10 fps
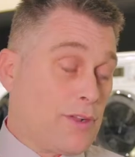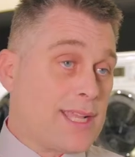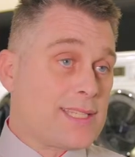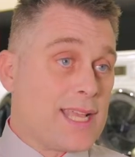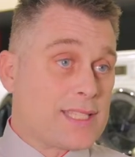
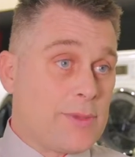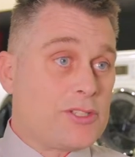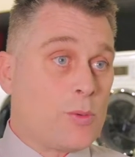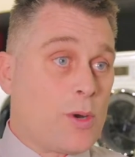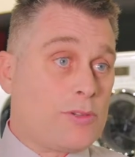forget to ask about
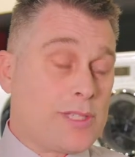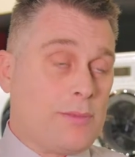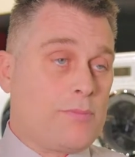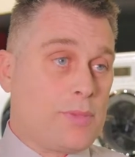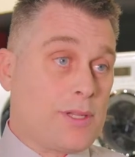your warranty,
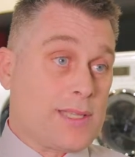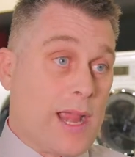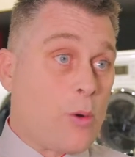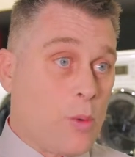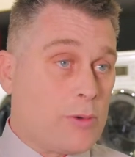because
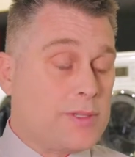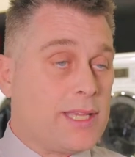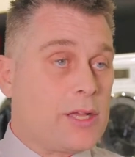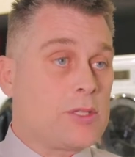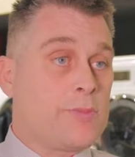our warranty
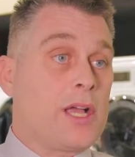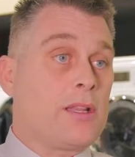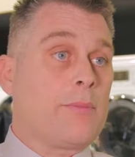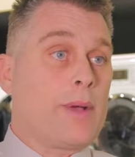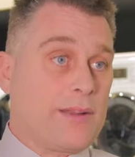goes beyond
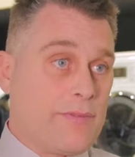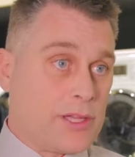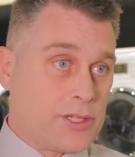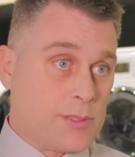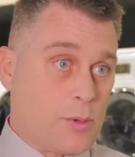the
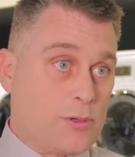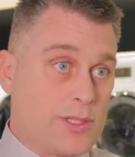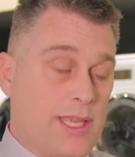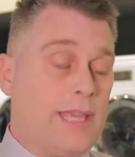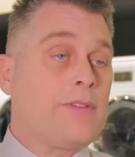manufacturer's
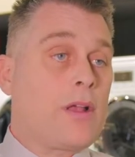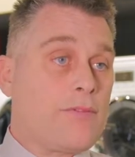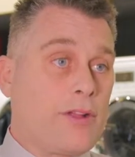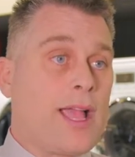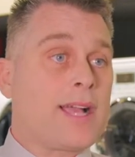warranty, even
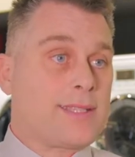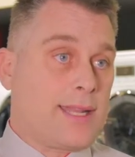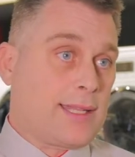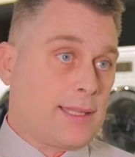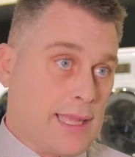offering
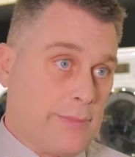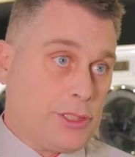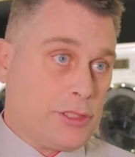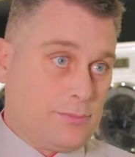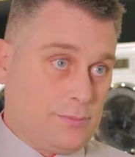accidental damage.